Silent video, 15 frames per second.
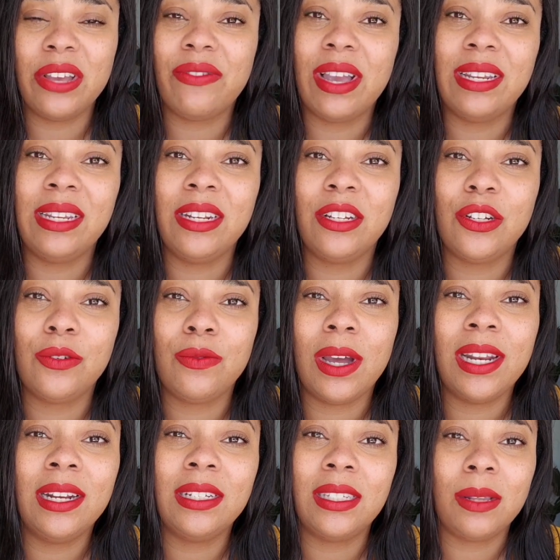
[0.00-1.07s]
If I needed to
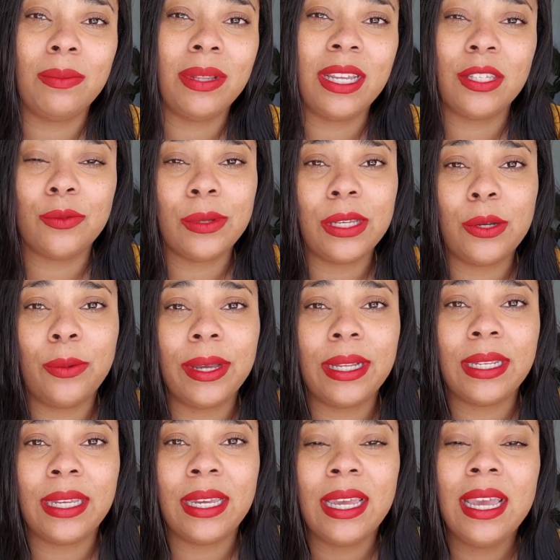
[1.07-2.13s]
run in someplace really
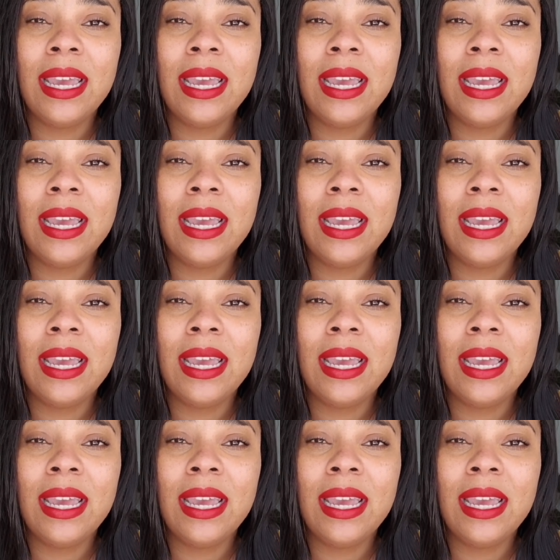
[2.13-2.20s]
quickly